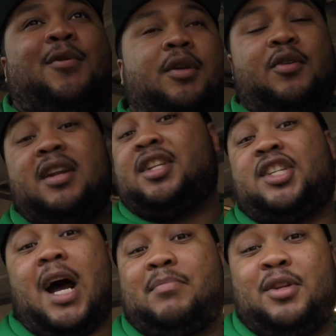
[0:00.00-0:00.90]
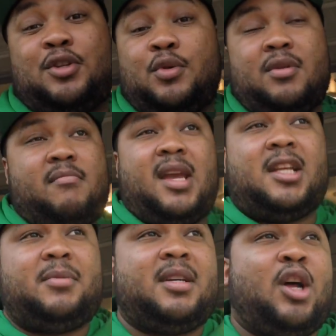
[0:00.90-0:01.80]
you really don't need a shop to do the
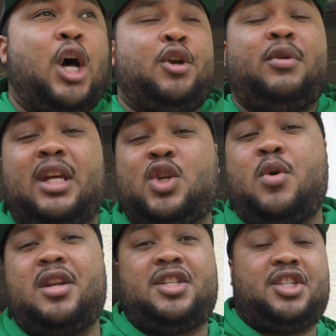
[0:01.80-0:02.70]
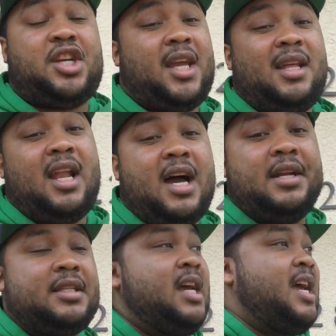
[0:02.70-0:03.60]
maintenance, because all you're really doing is just checking the
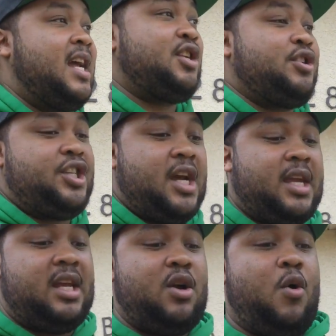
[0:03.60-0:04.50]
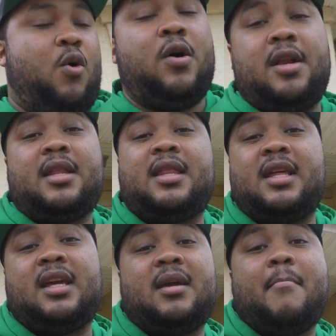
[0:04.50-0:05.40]
lines and you're checking on
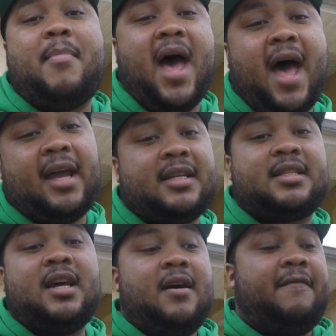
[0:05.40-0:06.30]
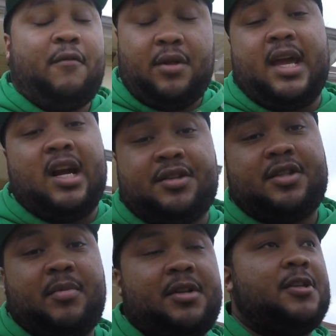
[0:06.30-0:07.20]
the bags for the air
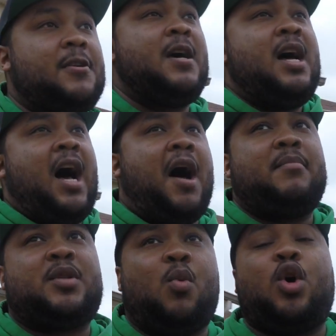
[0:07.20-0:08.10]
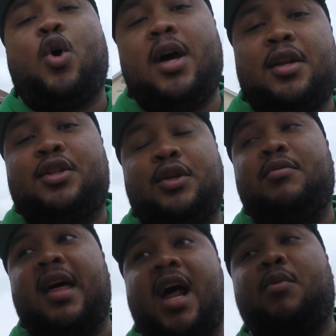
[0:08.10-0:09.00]
suspension. So we'll go ahead and do
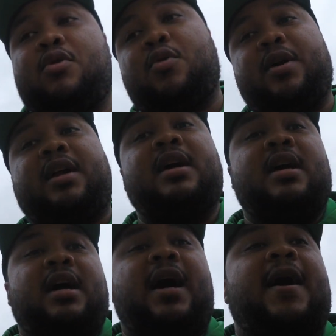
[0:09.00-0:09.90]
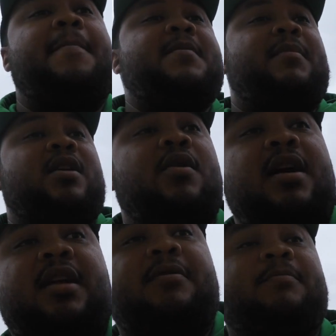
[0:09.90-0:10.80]
that real quick. Let me go
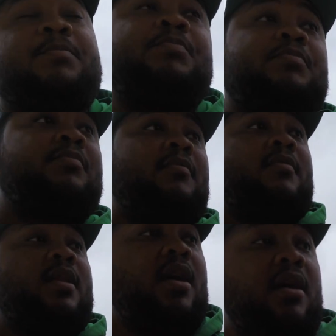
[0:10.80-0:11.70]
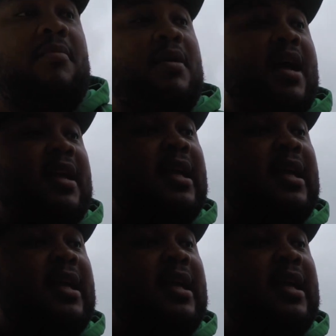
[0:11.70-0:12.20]
ahead and kind of